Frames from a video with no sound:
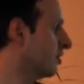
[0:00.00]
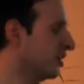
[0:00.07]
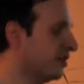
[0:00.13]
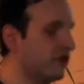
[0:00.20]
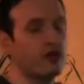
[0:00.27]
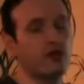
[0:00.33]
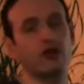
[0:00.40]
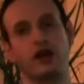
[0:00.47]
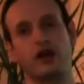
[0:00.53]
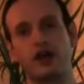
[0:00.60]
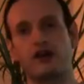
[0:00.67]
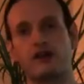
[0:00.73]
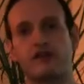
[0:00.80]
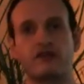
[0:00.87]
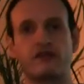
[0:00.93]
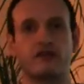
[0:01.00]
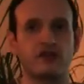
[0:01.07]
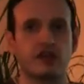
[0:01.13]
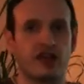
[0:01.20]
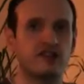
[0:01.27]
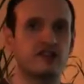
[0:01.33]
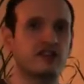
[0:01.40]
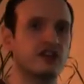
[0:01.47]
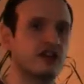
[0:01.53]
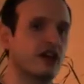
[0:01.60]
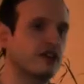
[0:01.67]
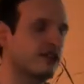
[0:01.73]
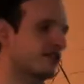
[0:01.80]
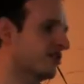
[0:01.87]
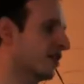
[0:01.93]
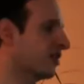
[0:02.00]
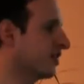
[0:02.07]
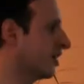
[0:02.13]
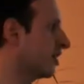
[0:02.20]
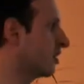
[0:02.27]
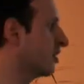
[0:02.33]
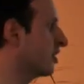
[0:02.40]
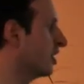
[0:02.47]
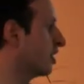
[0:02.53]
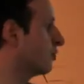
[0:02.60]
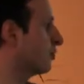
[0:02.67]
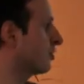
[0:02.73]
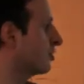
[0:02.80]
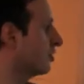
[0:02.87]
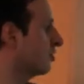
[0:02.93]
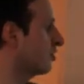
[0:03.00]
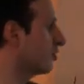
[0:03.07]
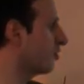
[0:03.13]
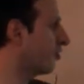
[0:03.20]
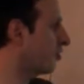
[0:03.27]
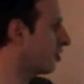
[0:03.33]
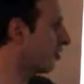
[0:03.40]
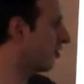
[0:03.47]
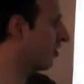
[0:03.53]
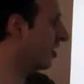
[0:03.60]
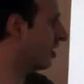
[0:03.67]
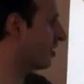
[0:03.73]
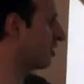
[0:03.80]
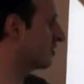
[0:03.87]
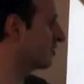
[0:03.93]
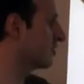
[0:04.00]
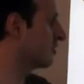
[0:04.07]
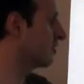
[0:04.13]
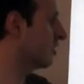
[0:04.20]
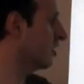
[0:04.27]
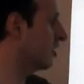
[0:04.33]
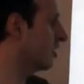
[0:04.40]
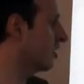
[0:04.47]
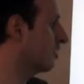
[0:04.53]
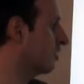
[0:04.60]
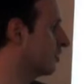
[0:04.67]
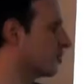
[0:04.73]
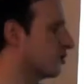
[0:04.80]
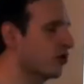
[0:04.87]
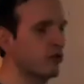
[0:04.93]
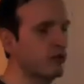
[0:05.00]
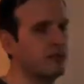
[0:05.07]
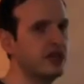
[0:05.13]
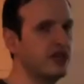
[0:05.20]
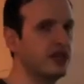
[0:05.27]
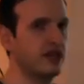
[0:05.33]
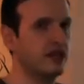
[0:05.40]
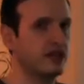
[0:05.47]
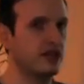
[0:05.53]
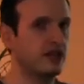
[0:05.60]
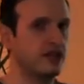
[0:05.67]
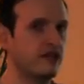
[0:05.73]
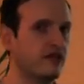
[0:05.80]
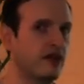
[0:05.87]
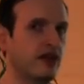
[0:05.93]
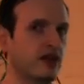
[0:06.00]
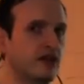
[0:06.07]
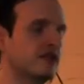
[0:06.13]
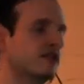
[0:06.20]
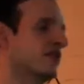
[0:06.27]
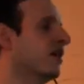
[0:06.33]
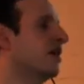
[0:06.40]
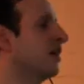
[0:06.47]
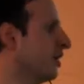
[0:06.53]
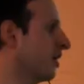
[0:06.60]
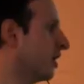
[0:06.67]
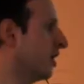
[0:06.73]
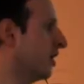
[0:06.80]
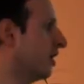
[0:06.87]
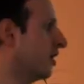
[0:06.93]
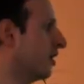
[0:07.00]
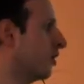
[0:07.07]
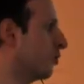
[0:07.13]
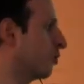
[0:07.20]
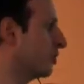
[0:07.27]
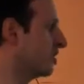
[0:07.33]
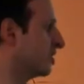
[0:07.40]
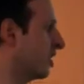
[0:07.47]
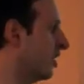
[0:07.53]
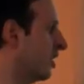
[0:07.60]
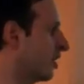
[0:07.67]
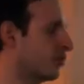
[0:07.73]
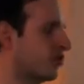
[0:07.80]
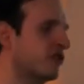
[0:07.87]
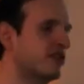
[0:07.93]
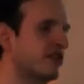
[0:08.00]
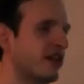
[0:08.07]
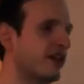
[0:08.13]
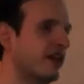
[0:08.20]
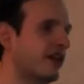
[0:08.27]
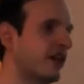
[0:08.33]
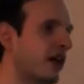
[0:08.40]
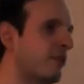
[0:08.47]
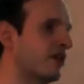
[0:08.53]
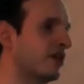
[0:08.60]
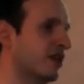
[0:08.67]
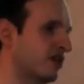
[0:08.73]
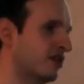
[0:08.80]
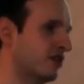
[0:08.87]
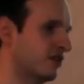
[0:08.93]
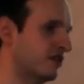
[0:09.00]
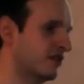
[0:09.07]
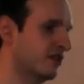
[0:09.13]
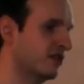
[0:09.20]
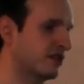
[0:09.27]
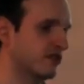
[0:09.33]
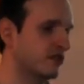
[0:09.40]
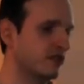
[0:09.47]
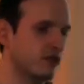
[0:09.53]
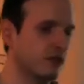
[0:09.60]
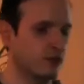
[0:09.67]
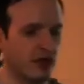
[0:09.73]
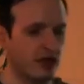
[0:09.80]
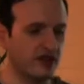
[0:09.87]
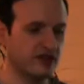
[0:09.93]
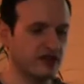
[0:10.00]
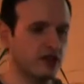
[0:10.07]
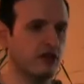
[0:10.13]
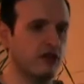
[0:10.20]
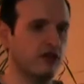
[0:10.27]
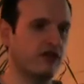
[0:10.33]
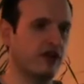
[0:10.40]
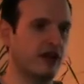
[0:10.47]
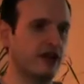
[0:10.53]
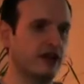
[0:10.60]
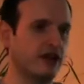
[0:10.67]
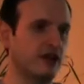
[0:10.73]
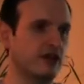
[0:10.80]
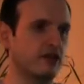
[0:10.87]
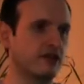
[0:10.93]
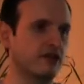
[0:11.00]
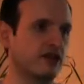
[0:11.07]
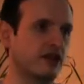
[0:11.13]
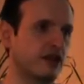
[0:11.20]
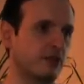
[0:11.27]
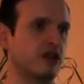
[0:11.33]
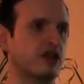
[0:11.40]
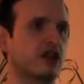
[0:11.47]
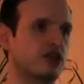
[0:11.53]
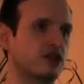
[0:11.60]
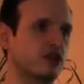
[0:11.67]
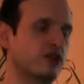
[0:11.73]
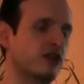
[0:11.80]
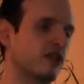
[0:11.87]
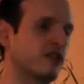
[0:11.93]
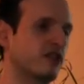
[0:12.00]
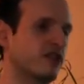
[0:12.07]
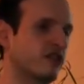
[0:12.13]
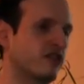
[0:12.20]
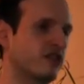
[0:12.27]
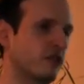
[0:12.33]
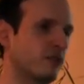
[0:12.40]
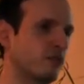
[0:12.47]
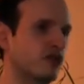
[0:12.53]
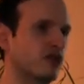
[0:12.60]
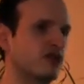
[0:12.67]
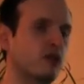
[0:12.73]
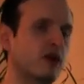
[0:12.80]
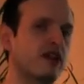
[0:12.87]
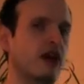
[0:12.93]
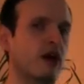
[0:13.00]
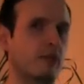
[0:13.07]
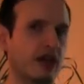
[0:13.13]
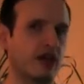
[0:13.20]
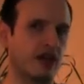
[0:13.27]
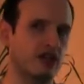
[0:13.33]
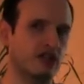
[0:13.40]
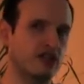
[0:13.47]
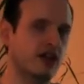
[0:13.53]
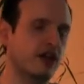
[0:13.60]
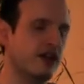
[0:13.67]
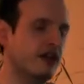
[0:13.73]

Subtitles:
If you have SD card inside there, it would look for files called PND files, which are containing application. So a single file can contain an application on this system because the way they are packaged.